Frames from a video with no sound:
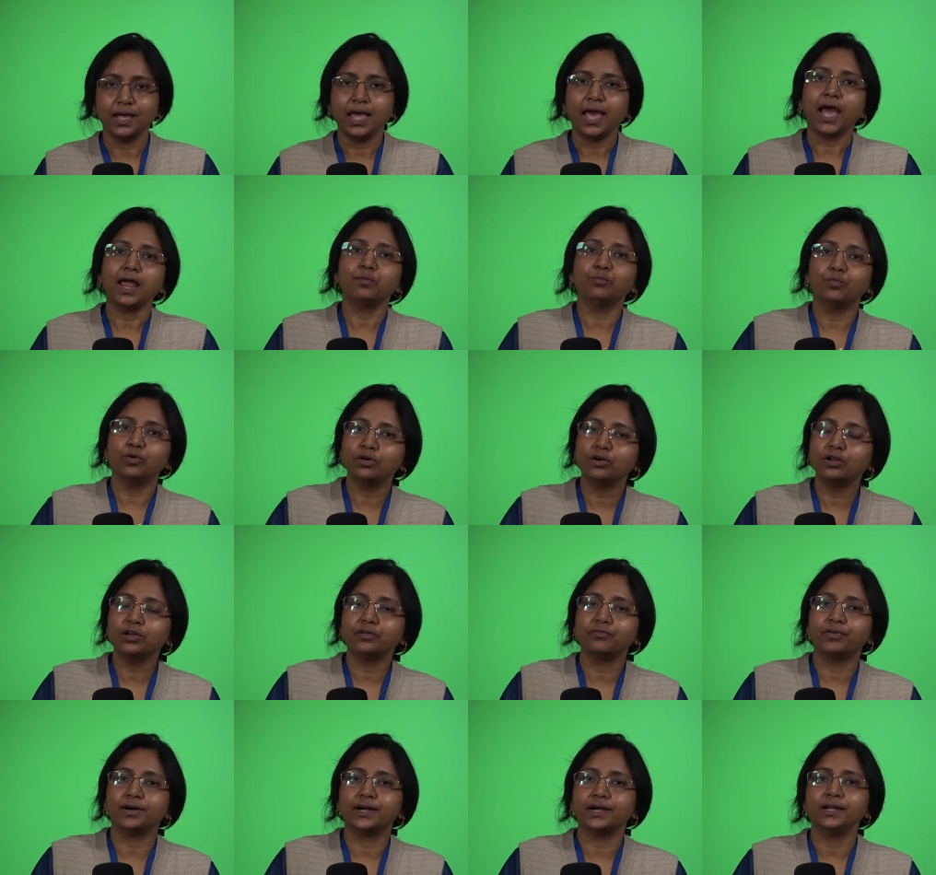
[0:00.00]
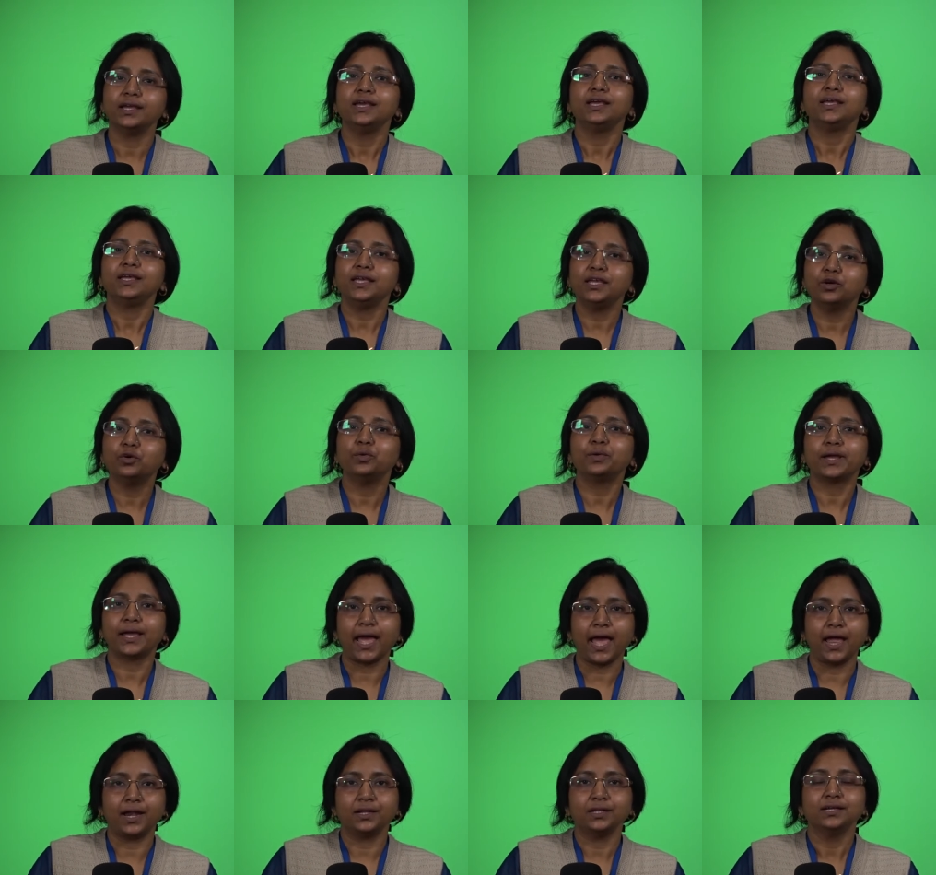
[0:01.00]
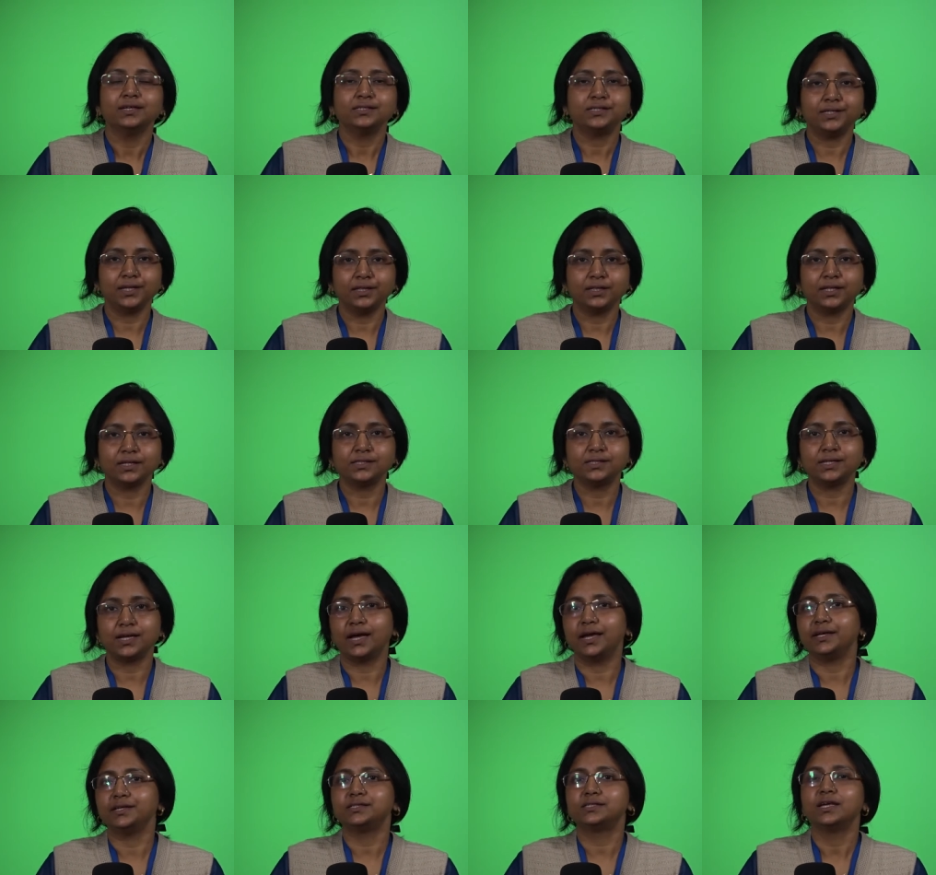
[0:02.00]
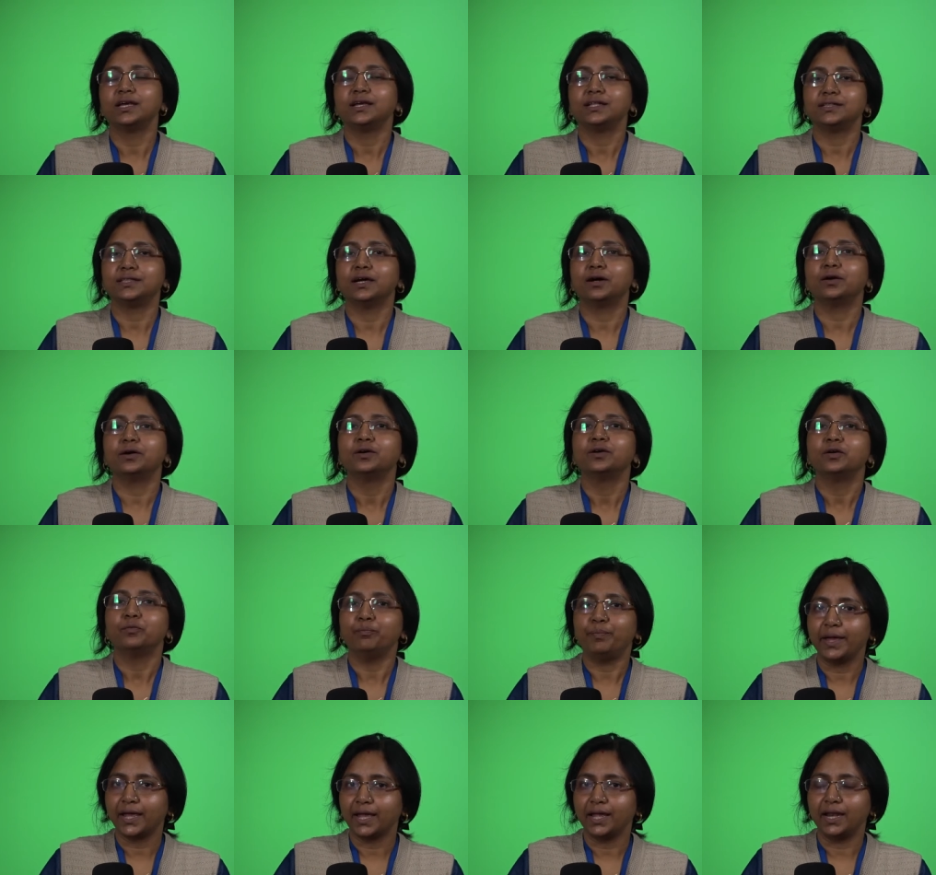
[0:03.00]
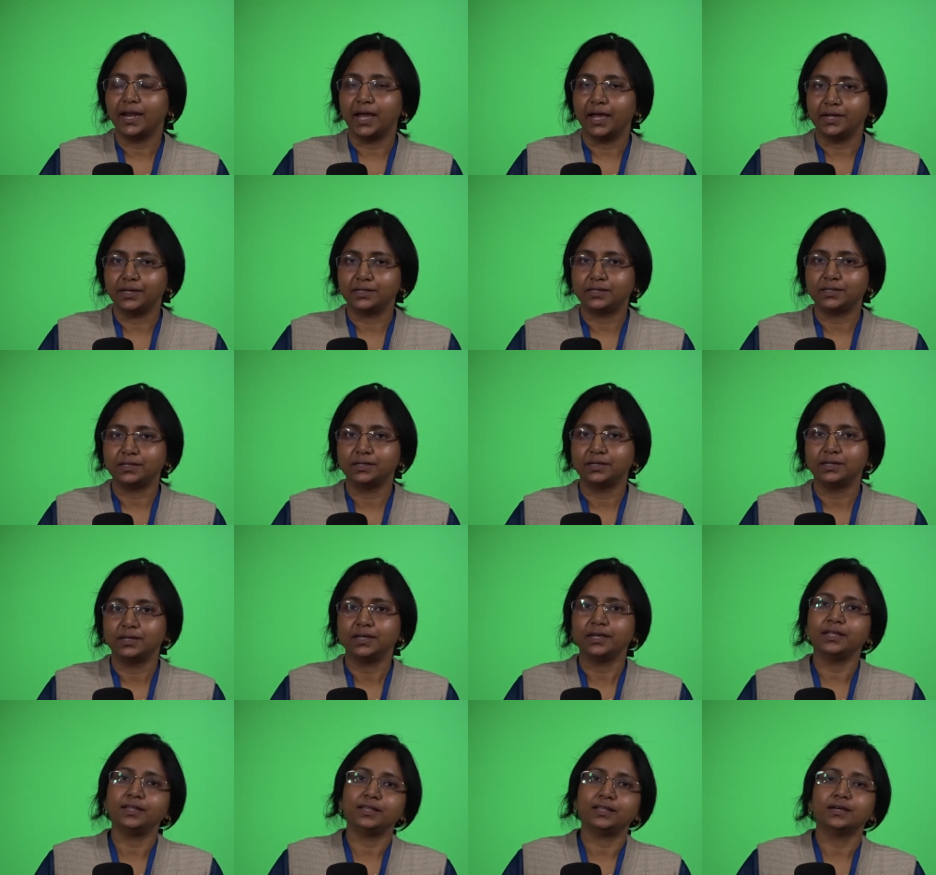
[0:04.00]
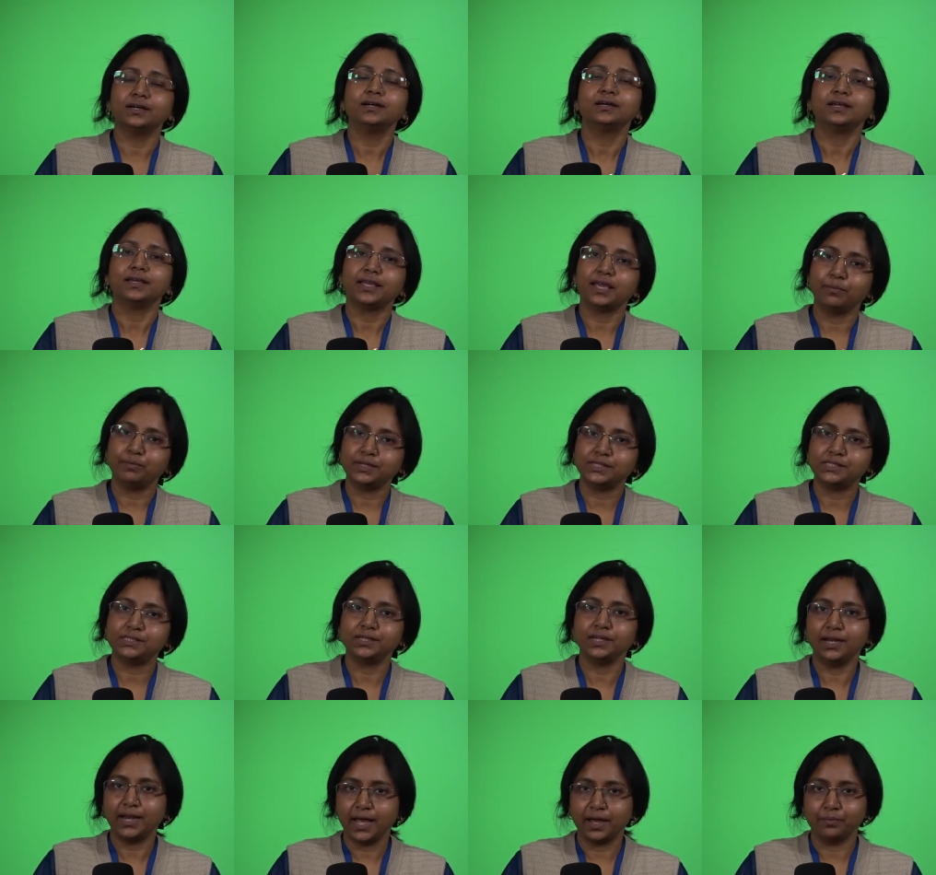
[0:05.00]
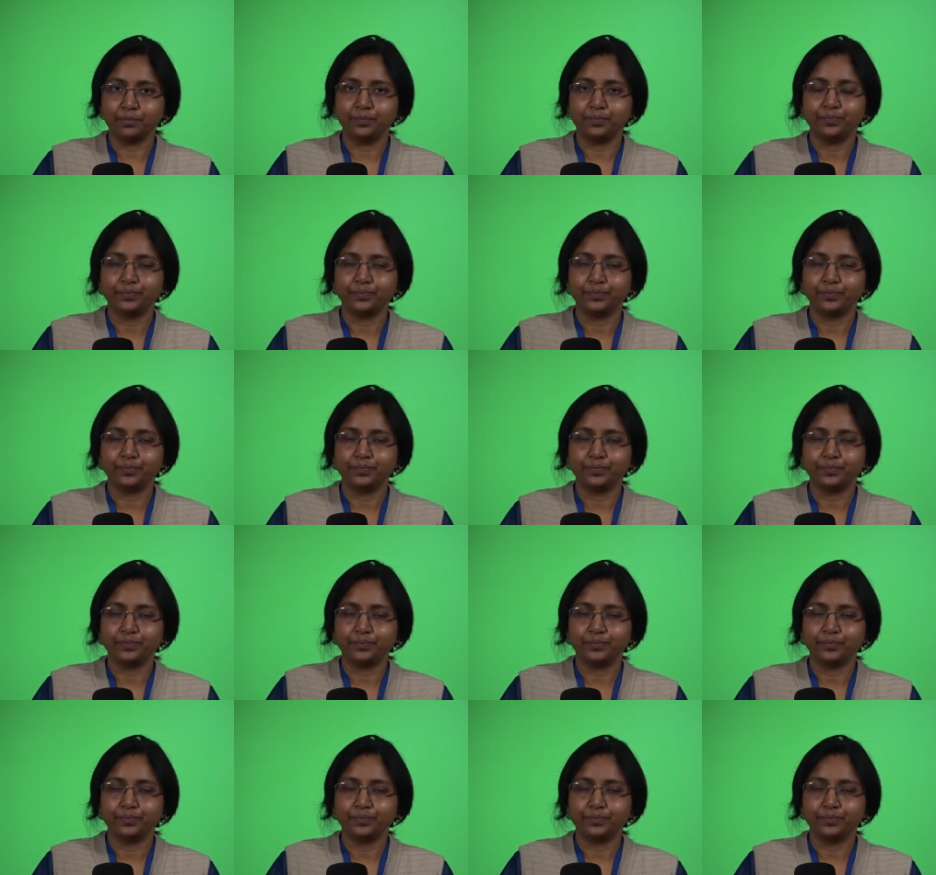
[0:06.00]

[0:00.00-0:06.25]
And moreover, you can synthesize the Bakelite in the chemistry lab.